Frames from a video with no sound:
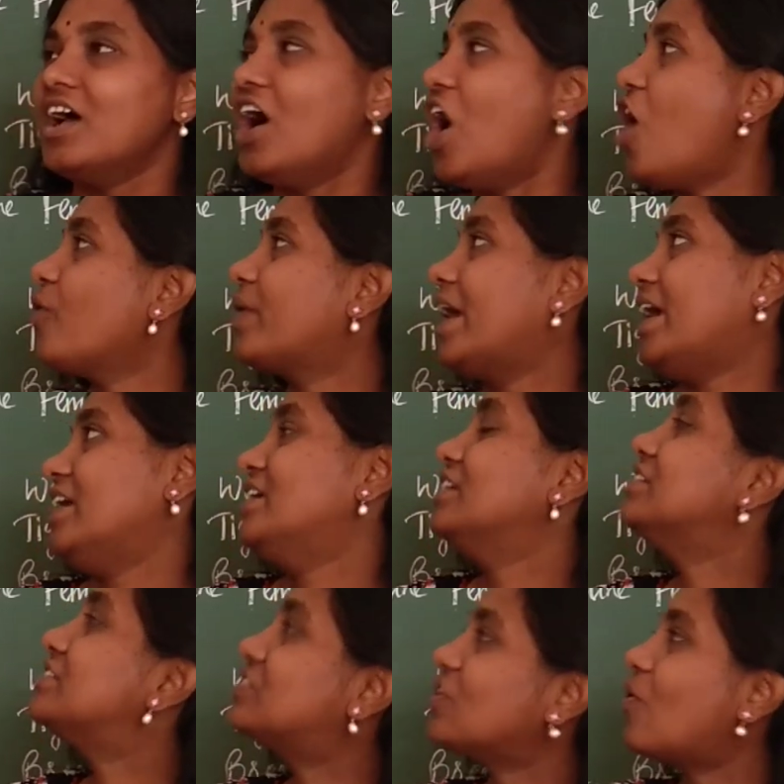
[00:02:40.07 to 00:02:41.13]
Okay,
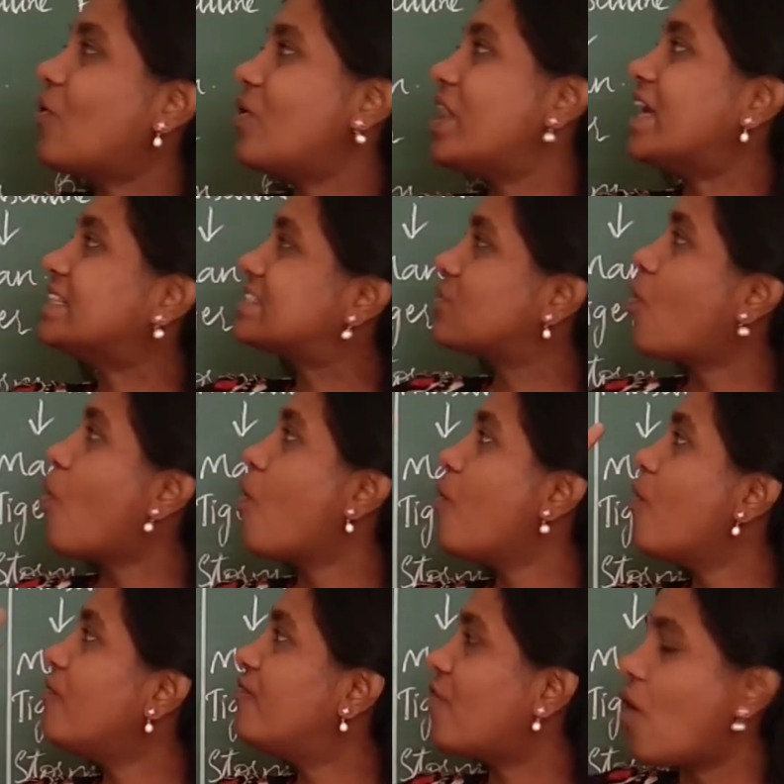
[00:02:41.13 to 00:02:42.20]
so let's
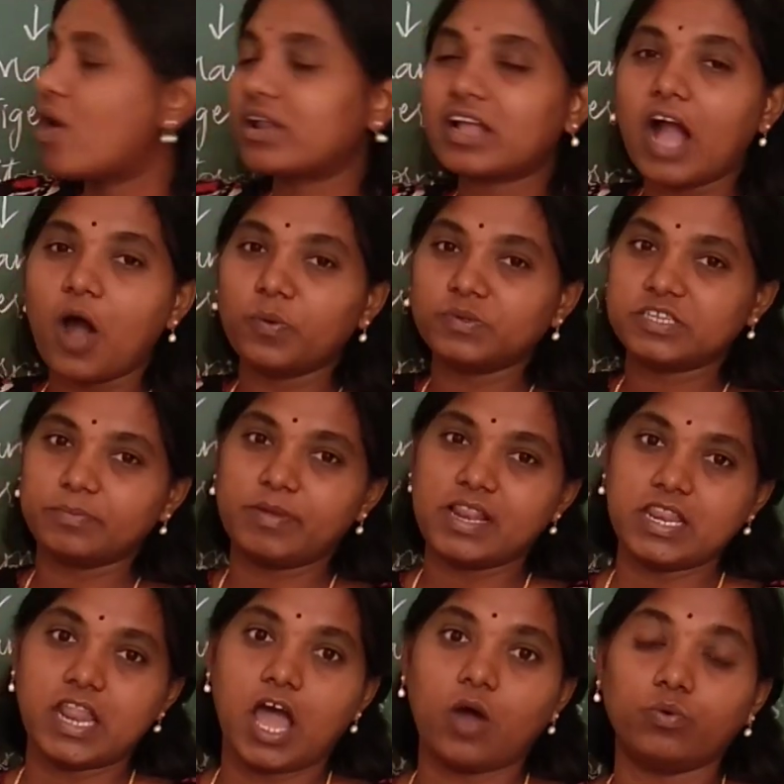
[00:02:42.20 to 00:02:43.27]
go for countable
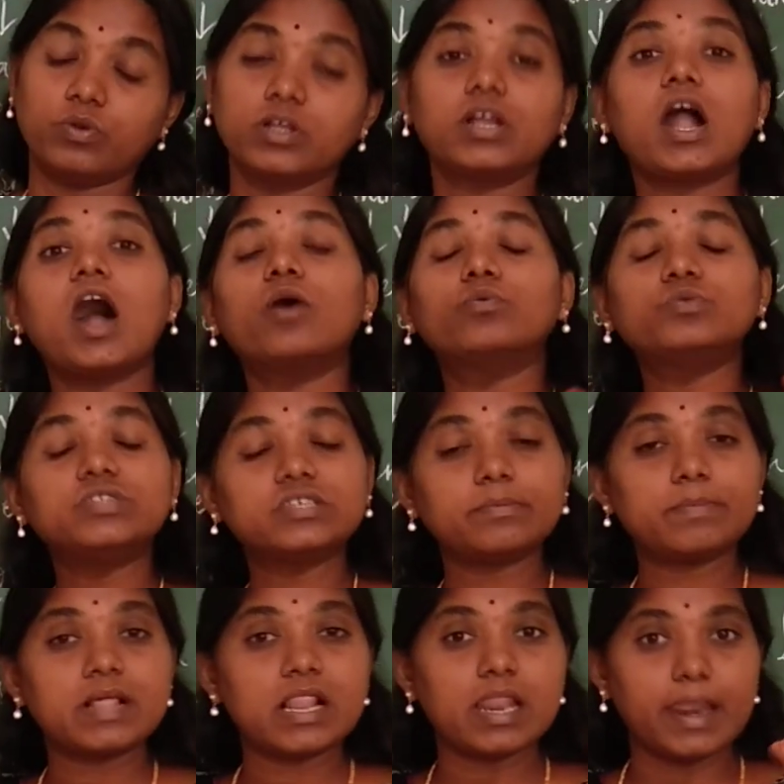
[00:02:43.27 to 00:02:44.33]
noun.
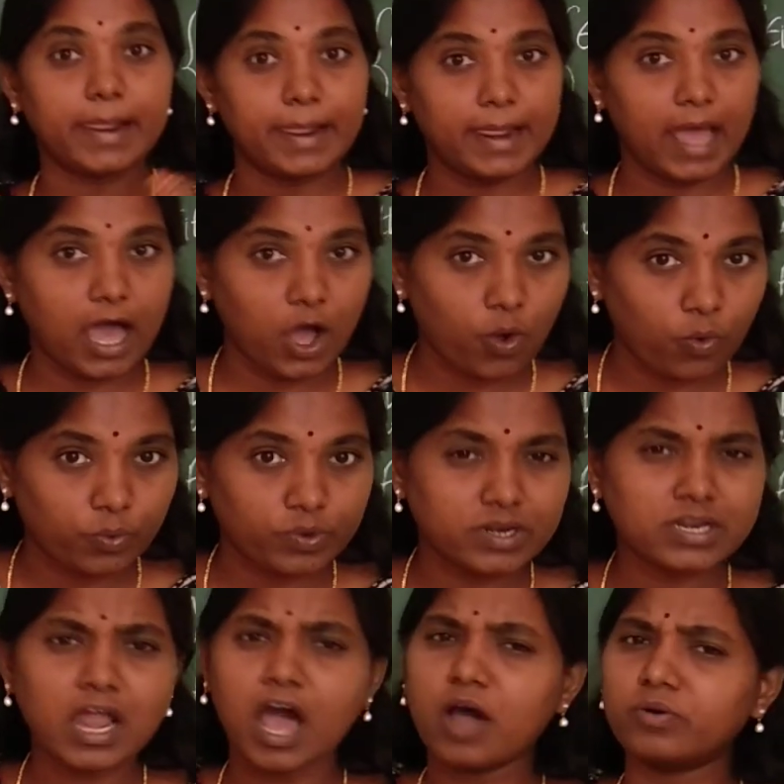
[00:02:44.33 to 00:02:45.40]
Countable noun,
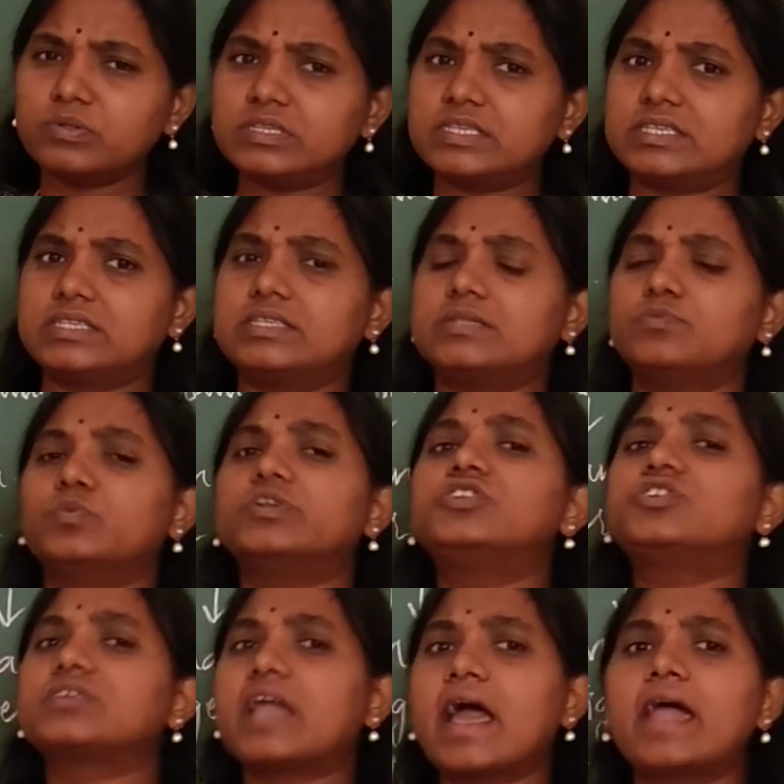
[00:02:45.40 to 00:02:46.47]
nouns
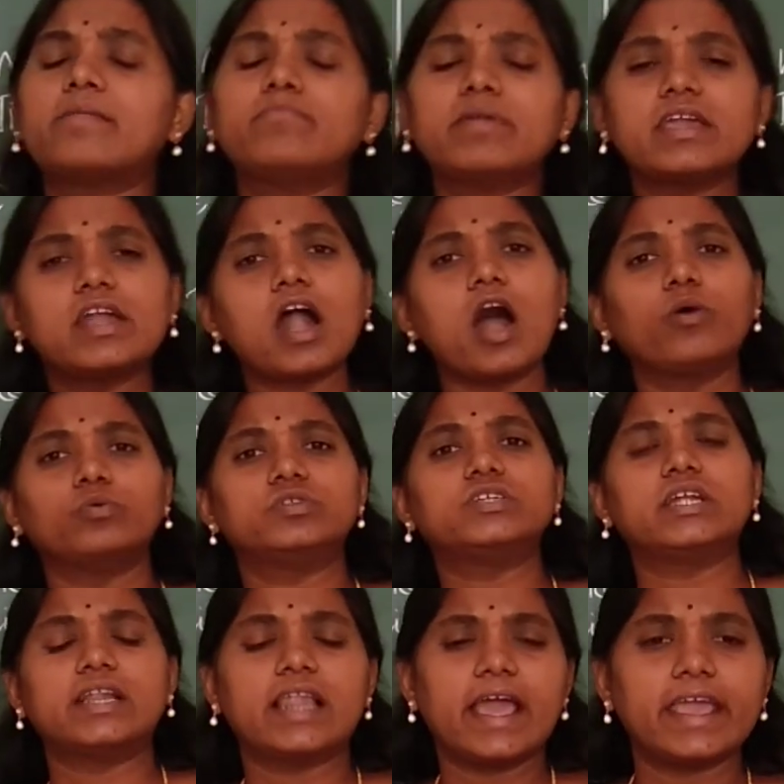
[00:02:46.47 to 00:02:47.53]
which can be
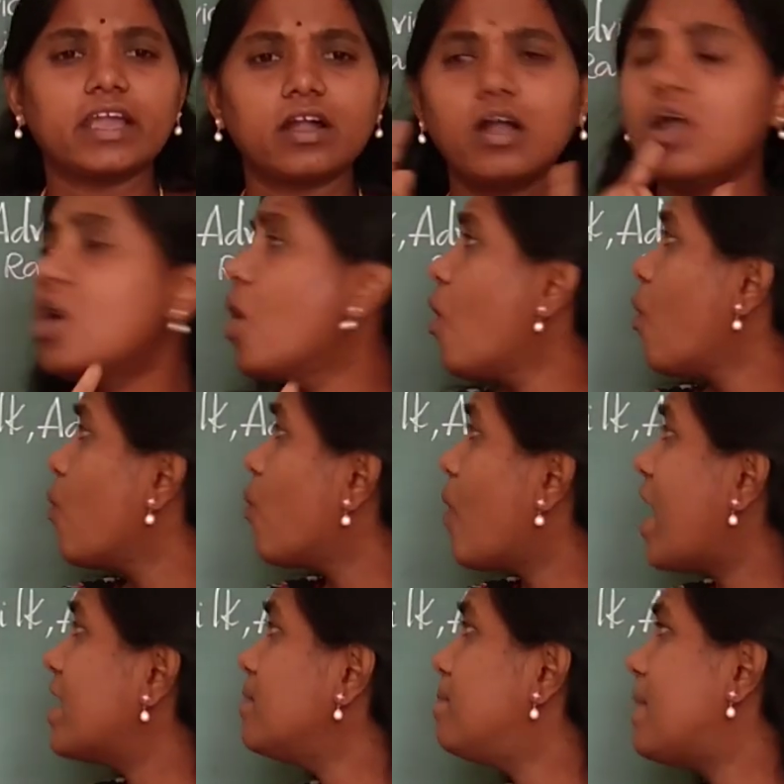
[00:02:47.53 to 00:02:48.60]
counted, like
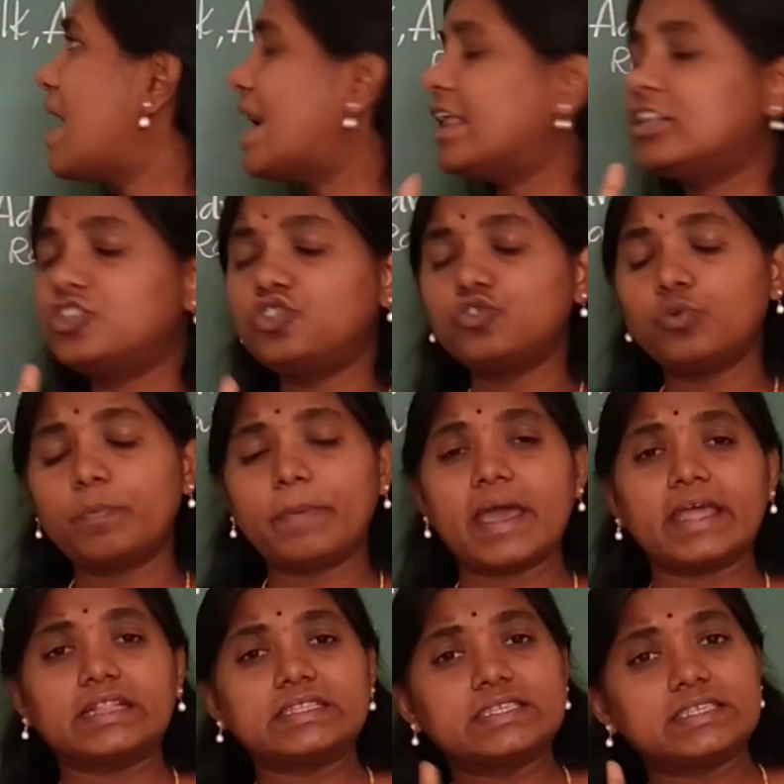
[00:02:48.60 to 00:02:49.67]
1 pen, 2
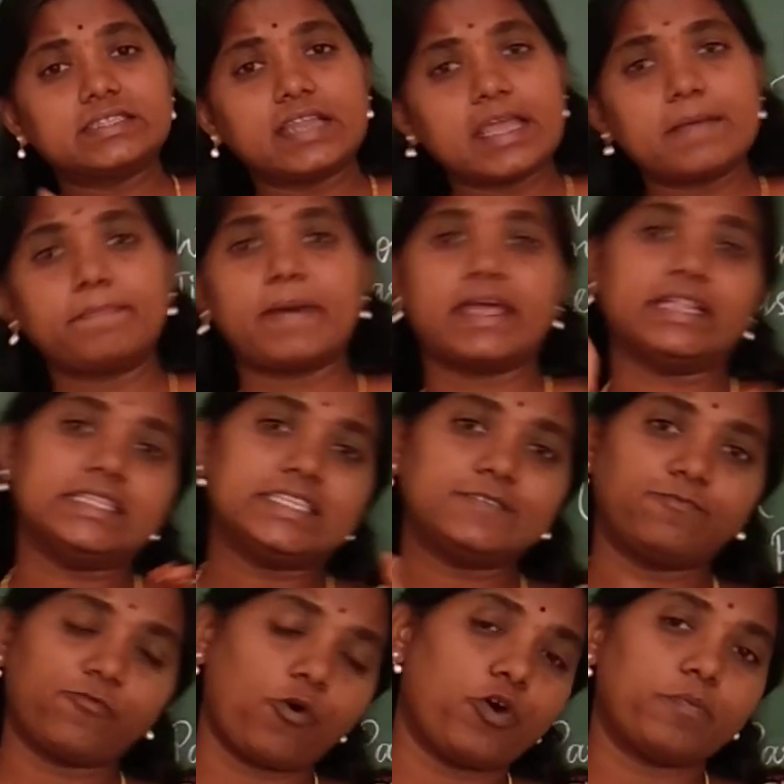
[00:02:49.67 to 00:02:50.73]
pens, 3 pens,
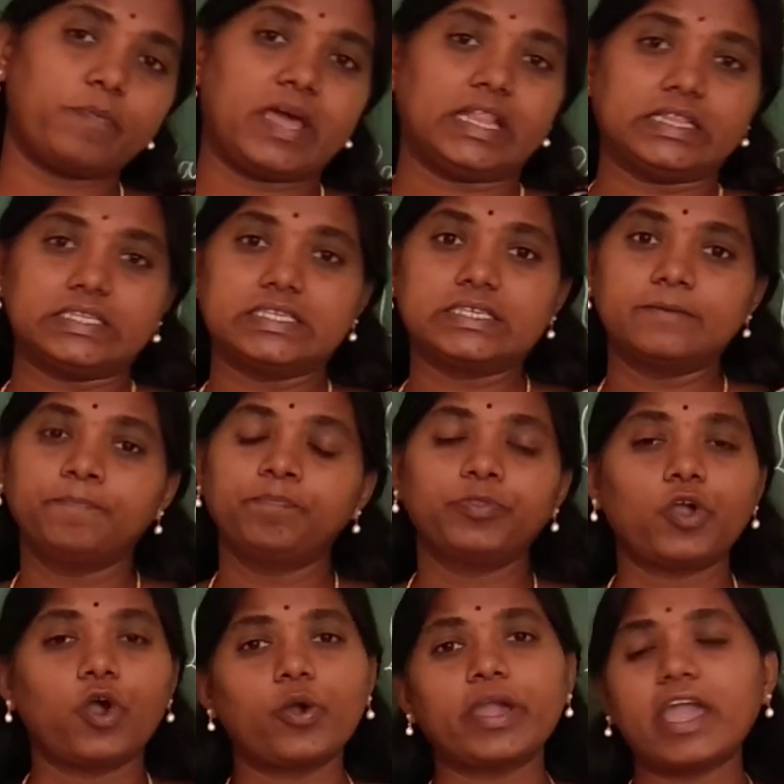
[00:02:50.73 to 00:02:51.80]
4 pens.
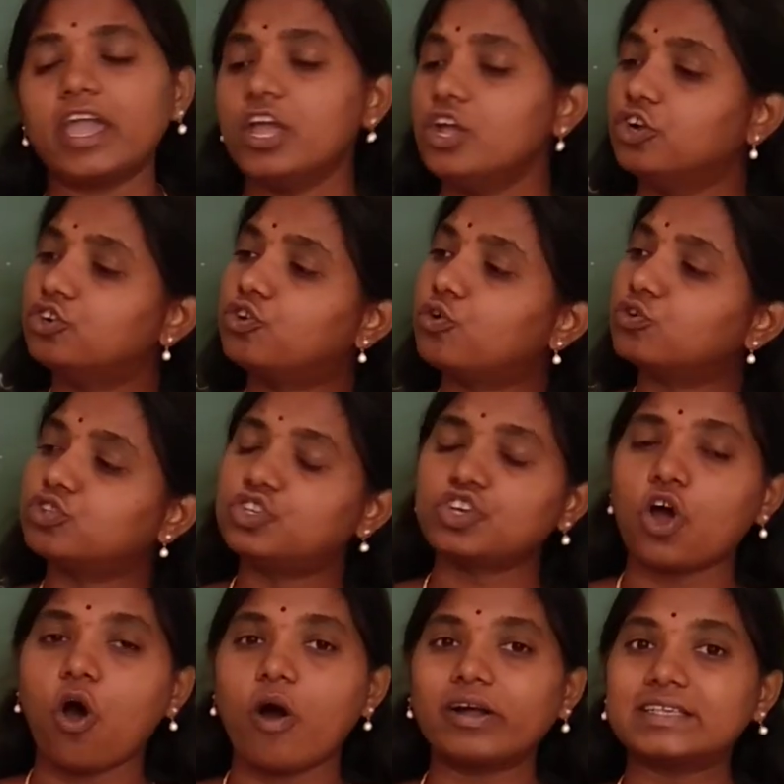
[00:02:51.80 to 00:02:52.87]
Okay, 2
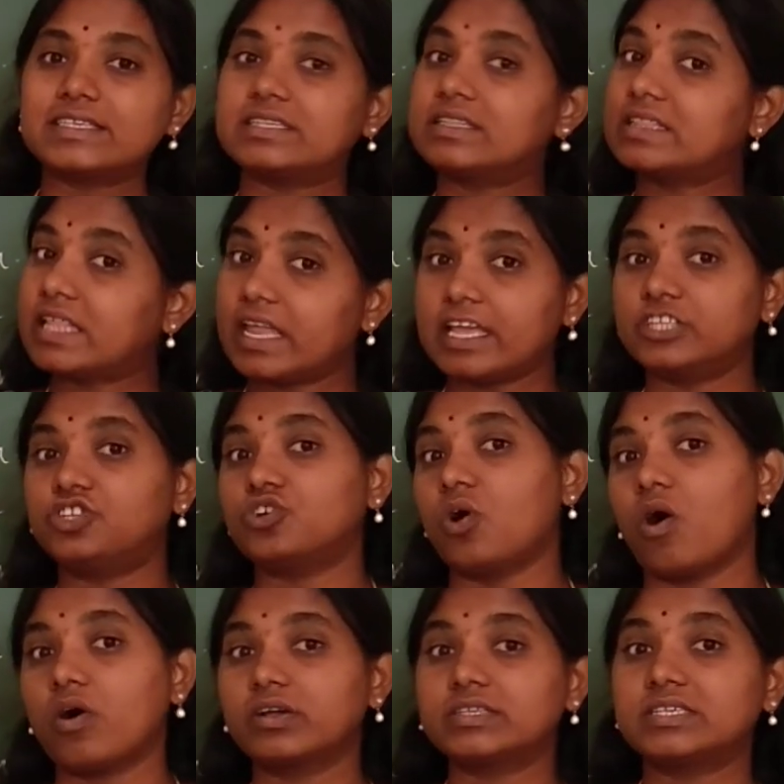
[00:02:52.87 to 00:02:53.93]
chalks, 3
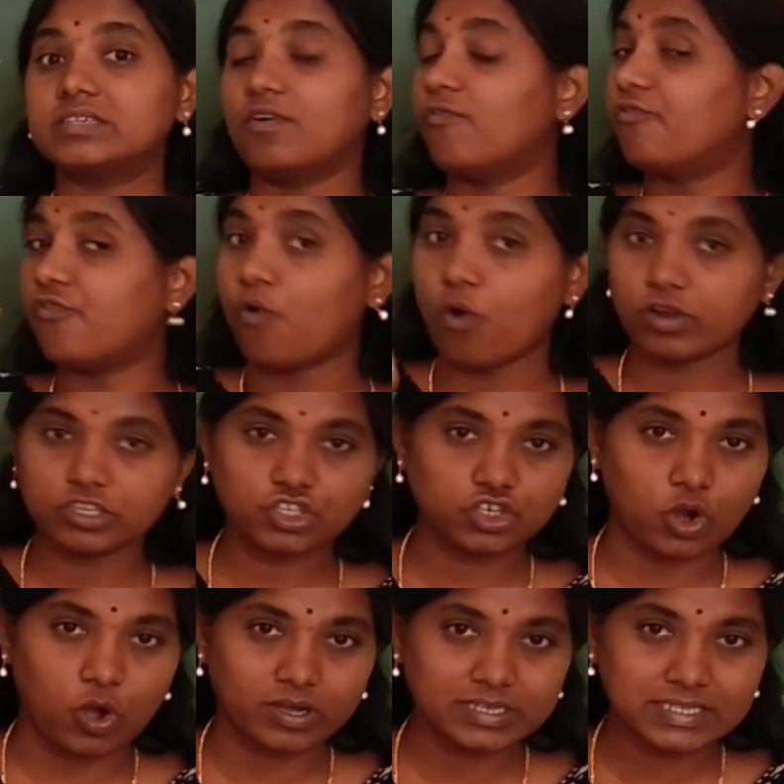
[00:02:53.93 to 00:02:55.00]
chalks, 4
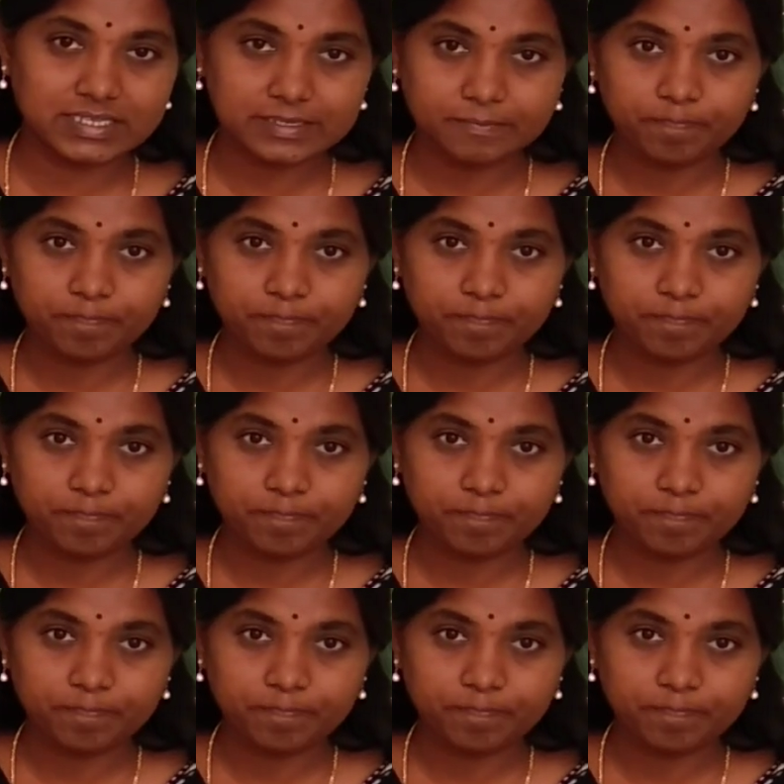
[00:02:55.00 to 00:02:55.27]
chalks.